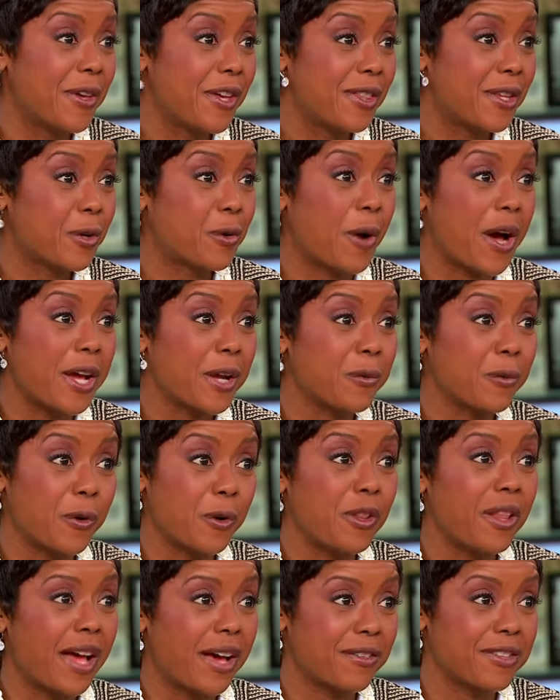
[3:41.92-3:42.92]
The quiet
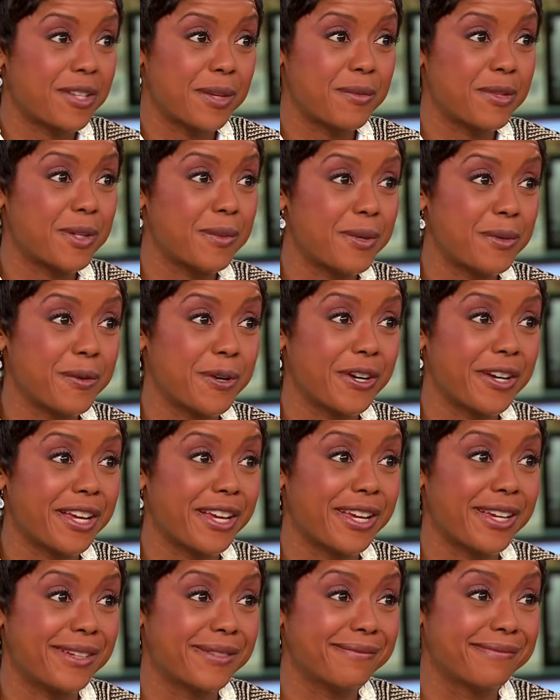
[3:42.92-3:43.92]
rollout seems to be
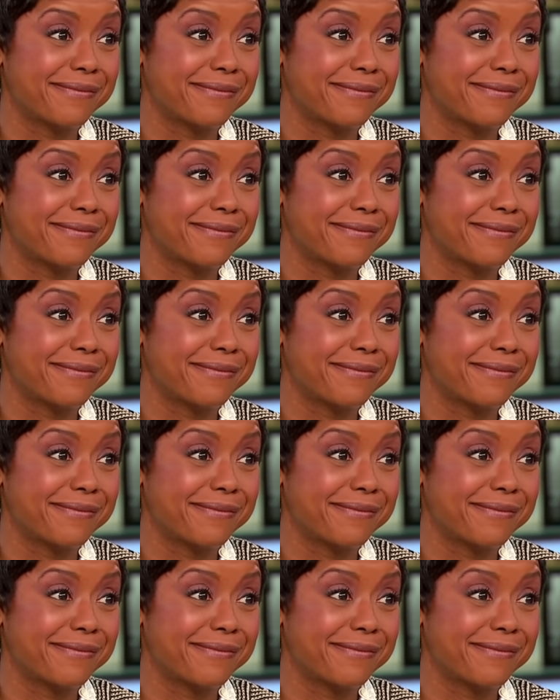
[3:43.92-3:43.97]
working.